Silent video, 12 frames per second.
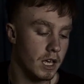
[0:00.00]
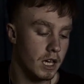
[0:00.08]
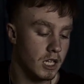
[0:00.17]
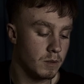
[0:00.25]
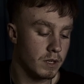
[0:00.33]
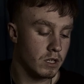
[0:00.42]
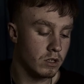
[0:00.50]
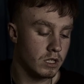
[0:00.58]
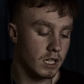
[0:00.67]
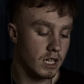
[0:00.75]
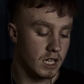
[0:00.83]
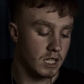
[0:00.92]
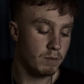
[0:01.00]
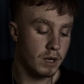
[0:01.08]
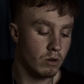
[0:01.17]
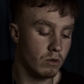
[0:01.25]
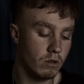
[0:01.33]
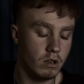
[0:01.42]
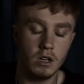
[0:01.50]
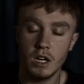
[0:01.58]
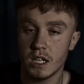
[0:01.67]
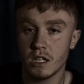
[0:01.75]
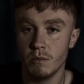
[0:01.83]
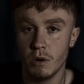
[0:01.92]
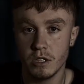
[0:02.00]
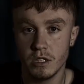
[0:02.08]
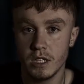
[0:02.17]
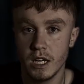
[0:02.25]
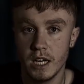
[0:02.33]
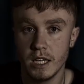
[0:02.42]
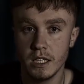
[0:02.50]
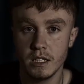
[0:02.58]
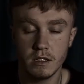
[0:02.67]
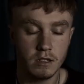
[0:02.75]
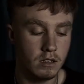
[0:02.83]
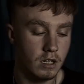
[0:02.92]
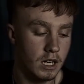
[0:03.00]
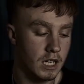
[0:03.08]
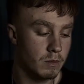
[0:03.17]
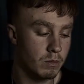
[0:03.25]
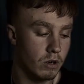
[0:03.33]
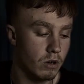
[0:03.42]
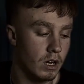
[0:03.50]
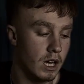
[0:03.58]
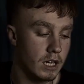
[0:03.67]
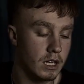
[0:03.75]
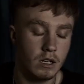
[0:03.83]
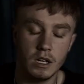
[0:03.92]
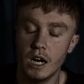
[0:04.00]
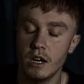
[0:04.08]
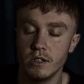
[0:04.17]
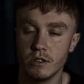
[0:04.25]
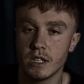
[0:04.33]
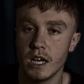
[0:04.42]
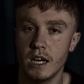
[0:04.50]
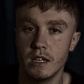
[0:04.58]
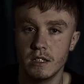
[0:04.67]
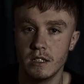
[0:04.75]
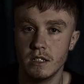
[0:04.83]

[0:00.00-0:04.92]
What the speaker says: is because it is built like a modern day Les Paul, like how you'd get